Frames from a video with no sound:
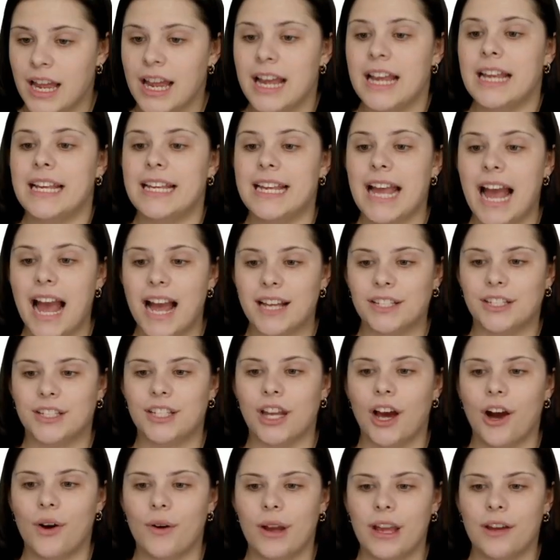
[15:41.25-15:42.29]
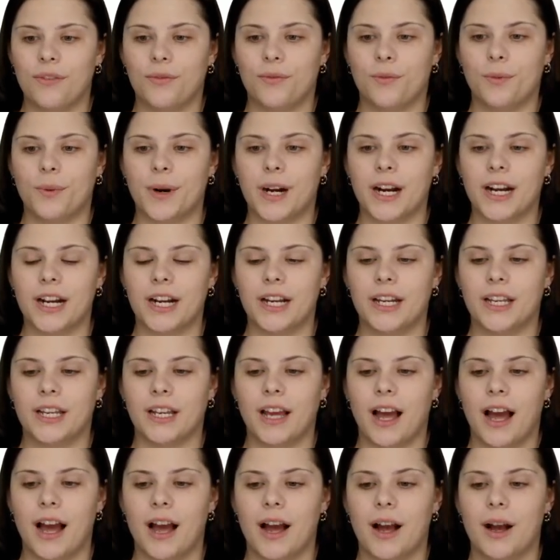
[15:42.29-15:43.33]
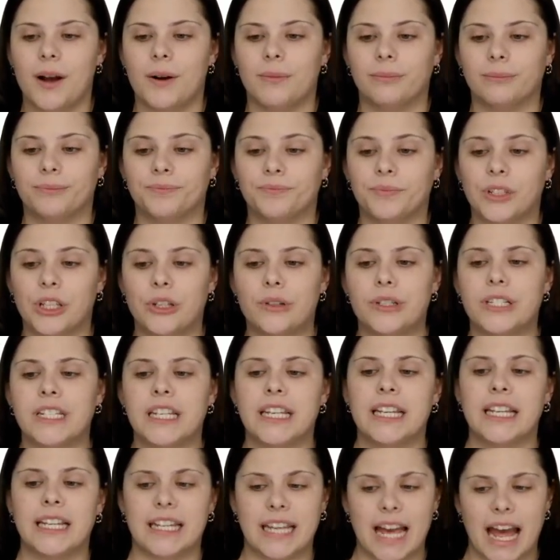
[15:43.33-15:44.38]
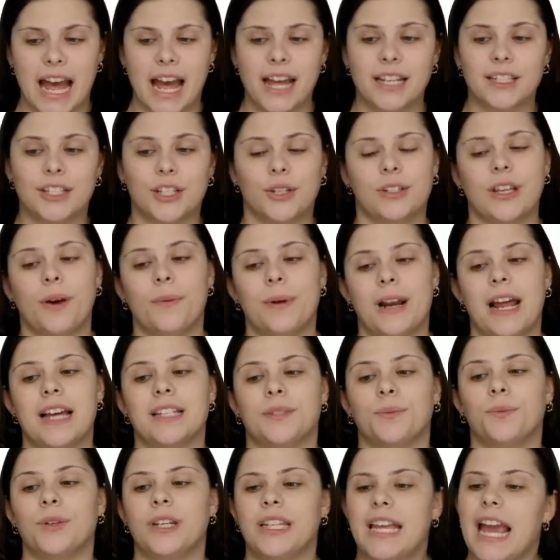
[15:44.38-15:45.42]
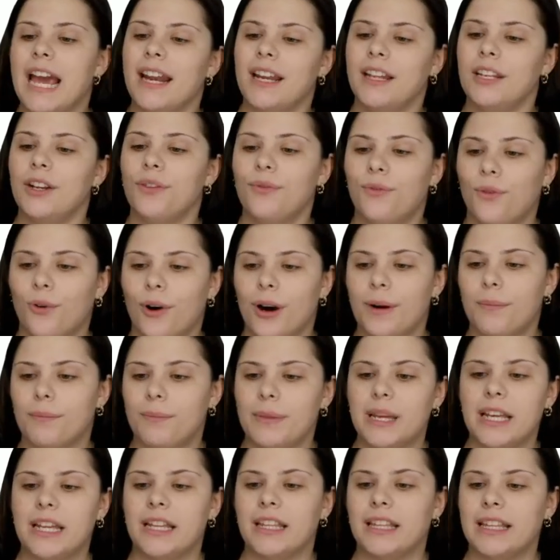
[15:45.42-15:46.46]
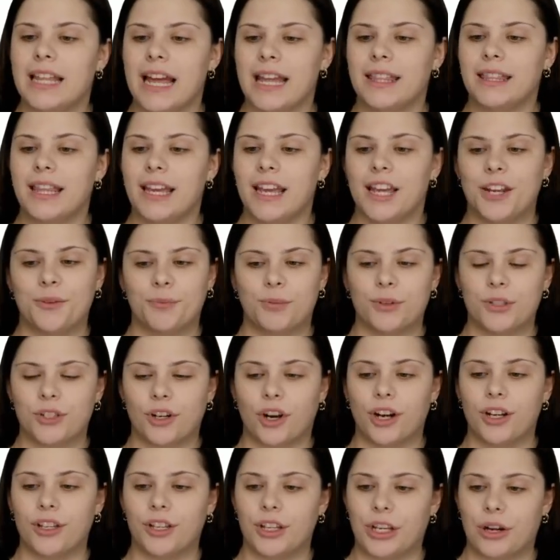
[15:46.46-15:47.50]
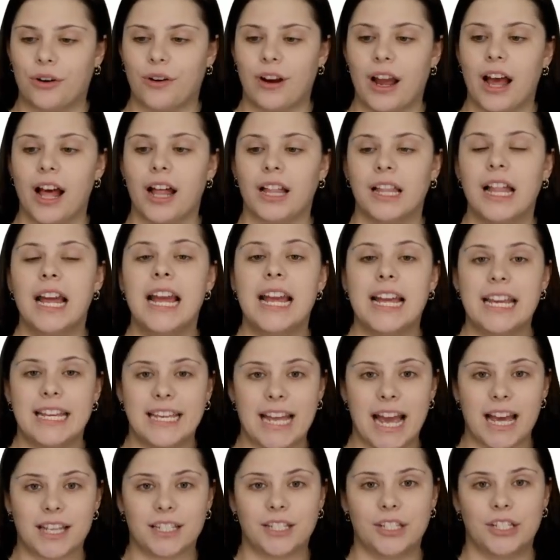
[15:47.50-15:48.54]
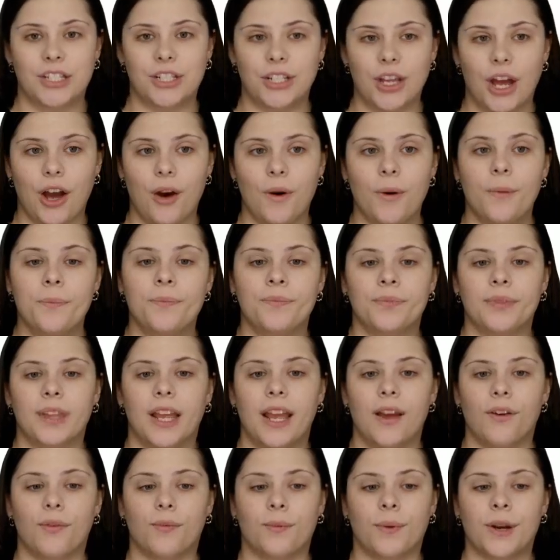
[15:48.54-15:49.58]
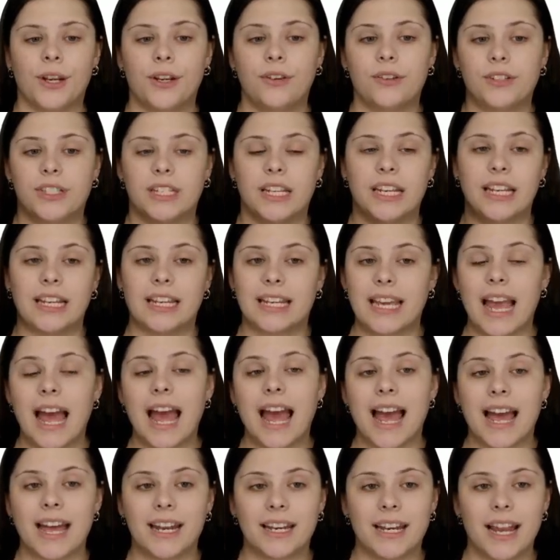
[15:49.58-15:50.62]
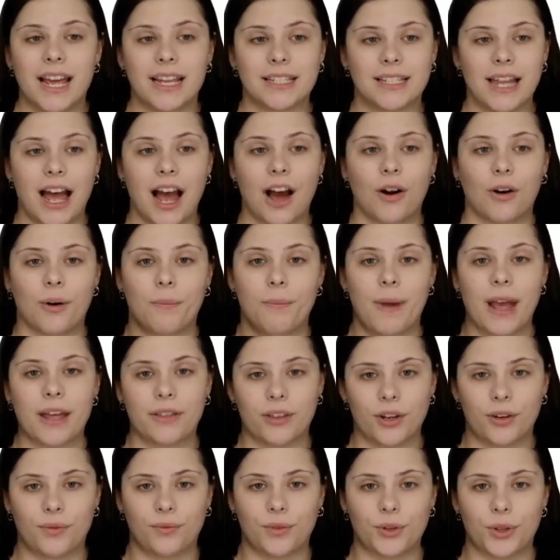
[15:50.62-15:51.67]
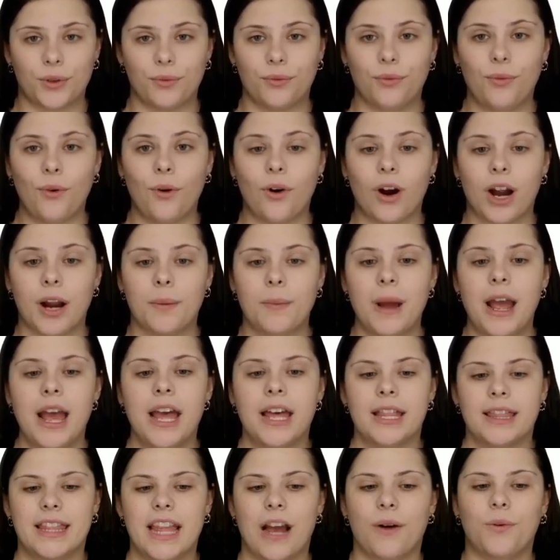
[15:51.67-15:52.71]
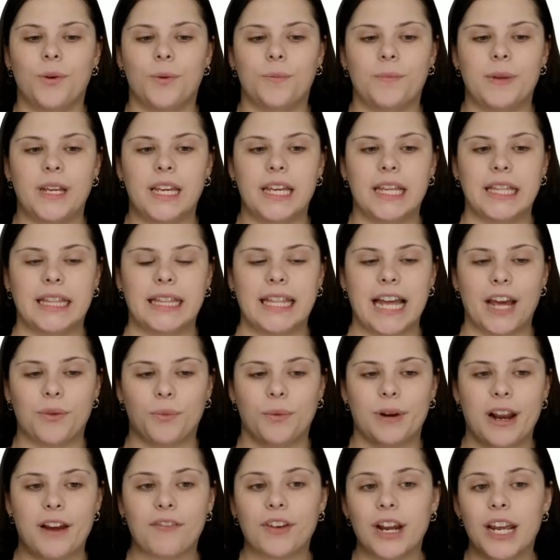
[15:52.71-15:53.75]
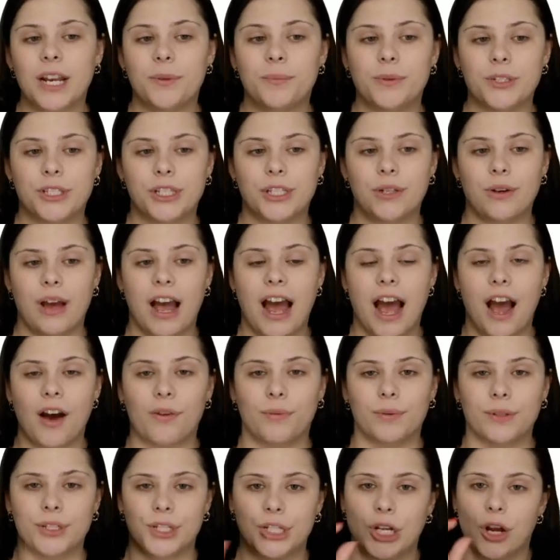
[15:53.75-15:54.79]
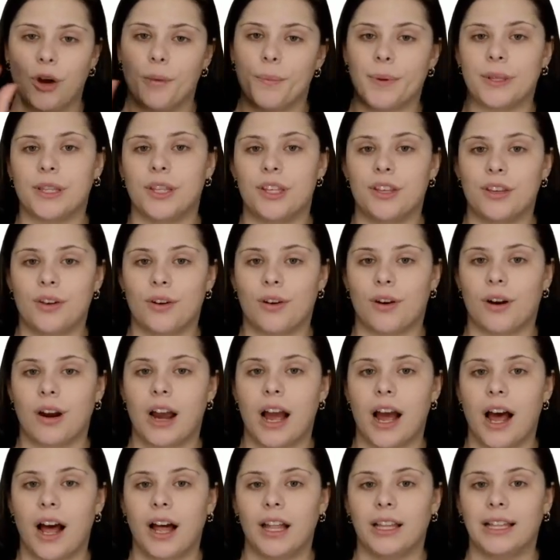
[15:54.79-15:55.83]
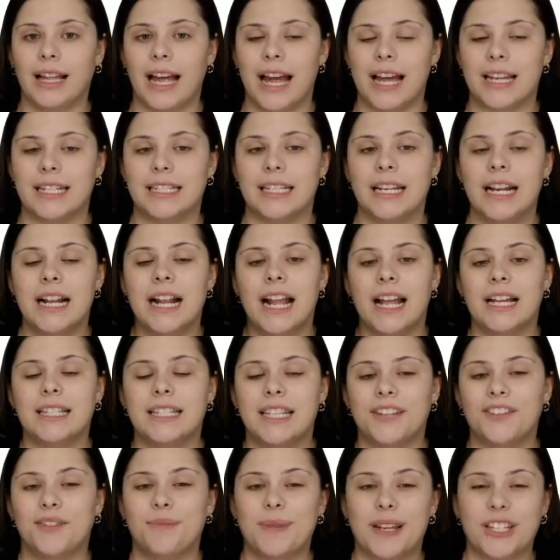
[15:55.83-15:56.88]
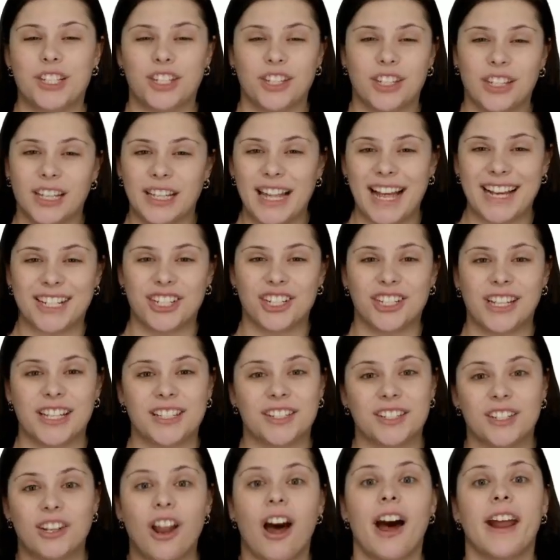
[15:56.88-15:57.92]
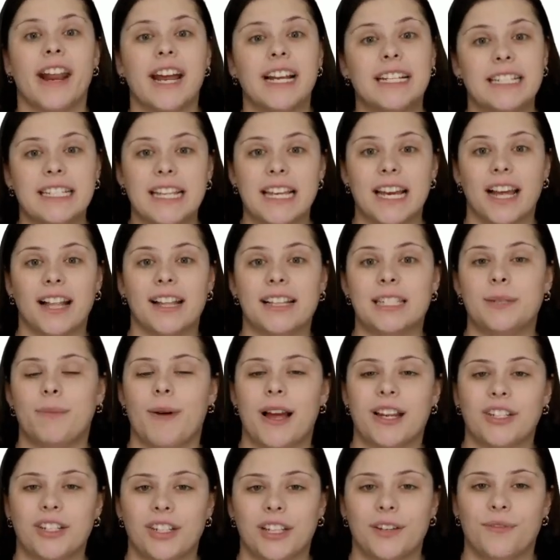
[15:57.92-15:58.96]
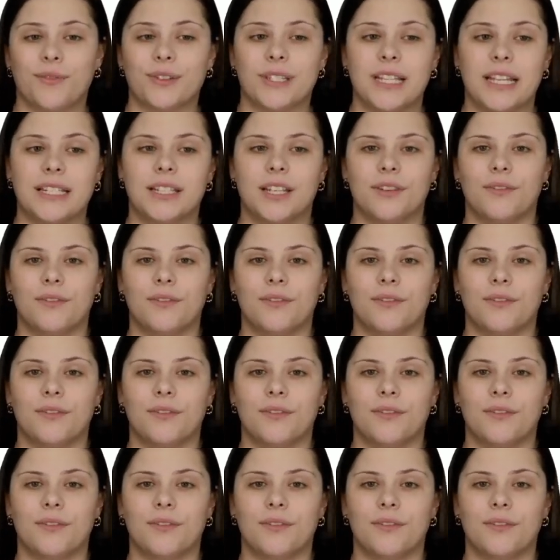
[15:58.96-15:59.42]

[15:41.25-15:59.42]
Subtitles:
Yeah, so if we're using get, so someone asked, would get in the form mean that the inputs are in the URL? Yes, so if we're using get as our method for the form, that would mean that whatever inputs you have will show up in the URL. And as David mentioned in the lecture, that's not ideal, especially for sensitive